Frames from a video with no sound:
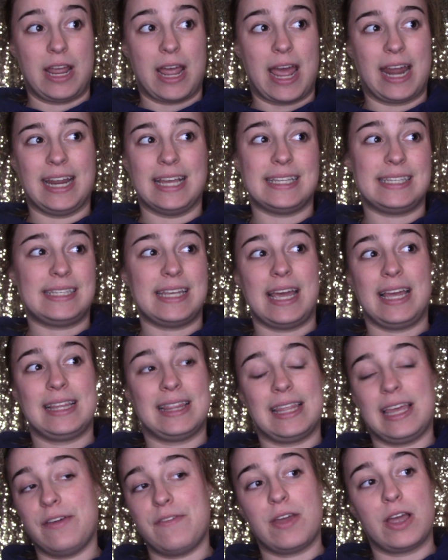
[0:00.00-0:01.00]
and it
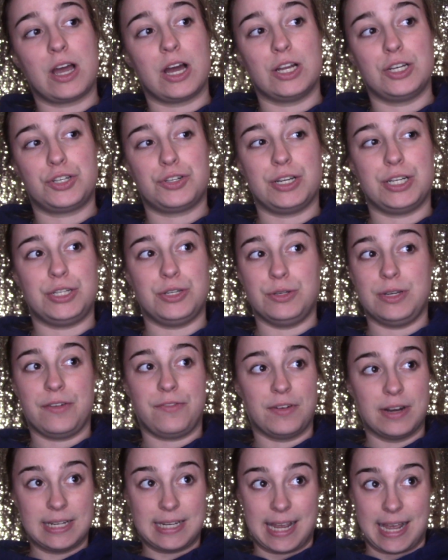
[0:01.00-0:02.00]
said leaving country 2
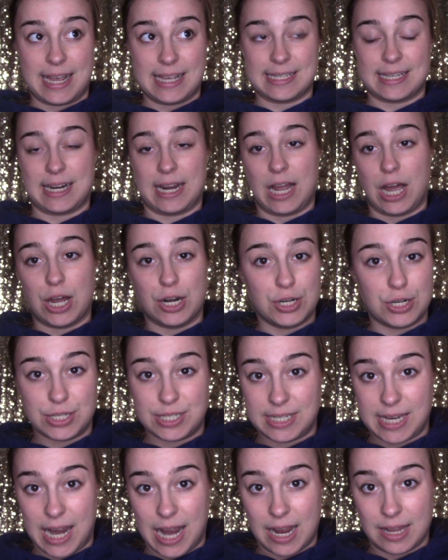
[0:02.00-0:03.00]
different days, and I
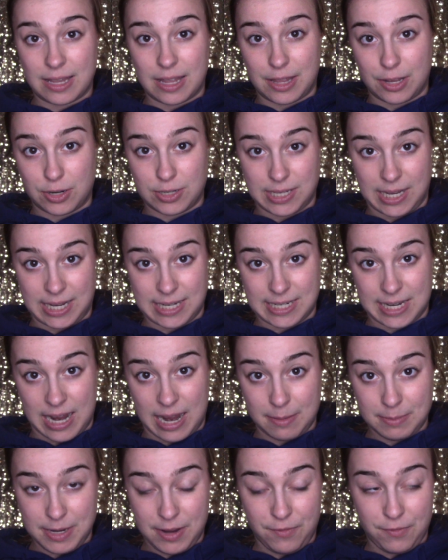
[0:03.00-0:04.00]
understand that there's, like, a
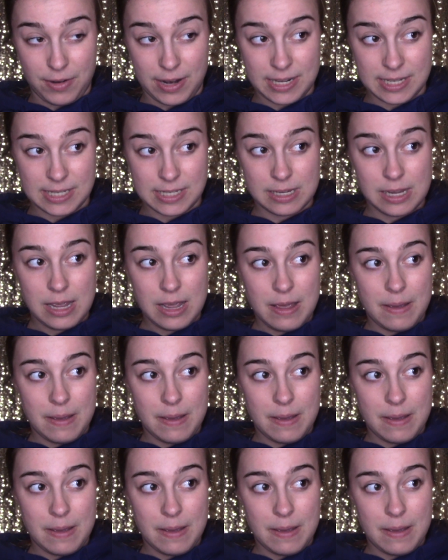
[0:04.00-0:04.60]
time difference,